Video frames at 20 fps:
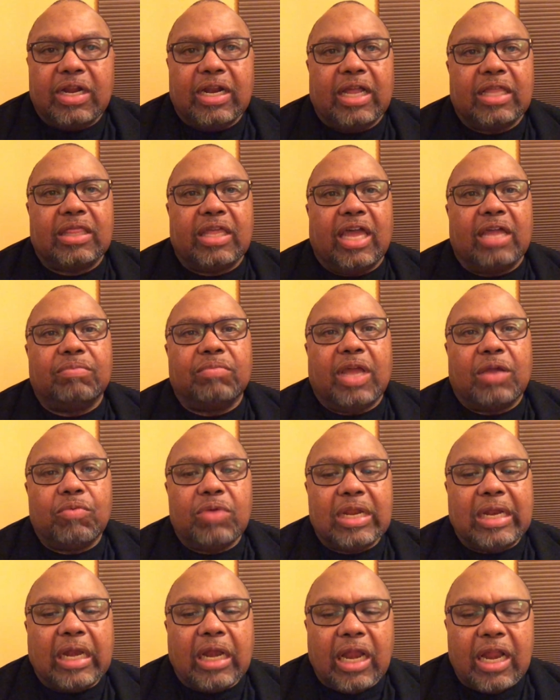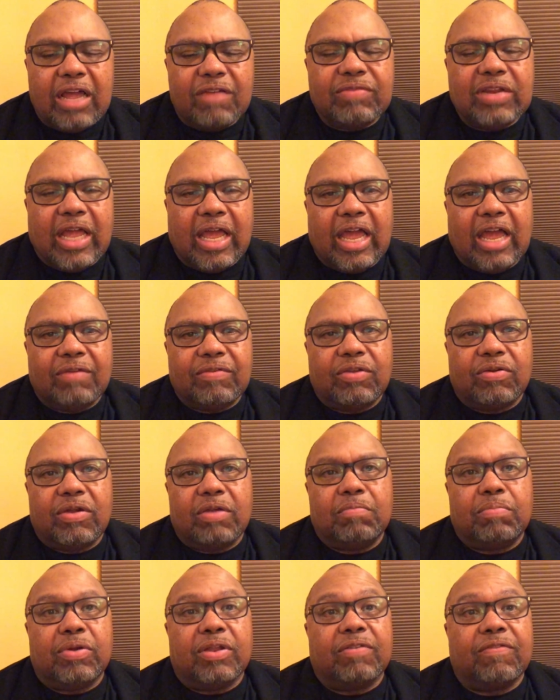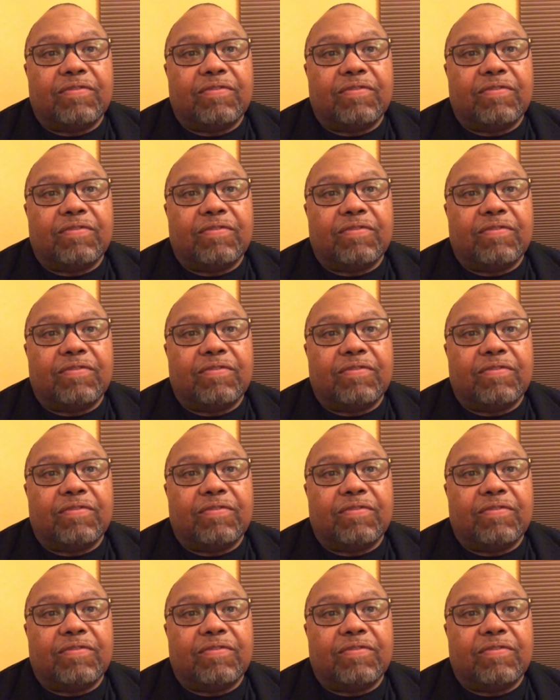and we'd love to have your input.